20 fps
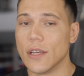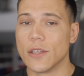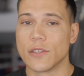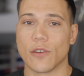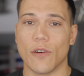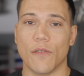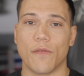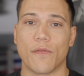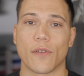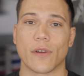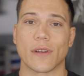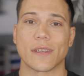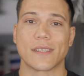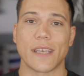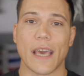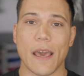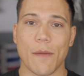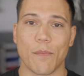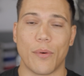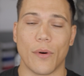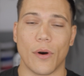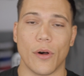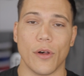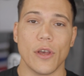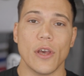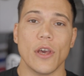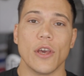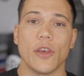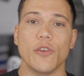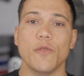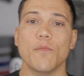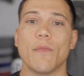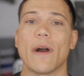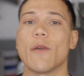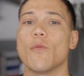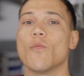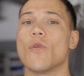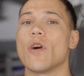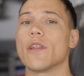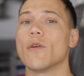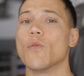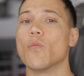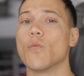So for example, you might want to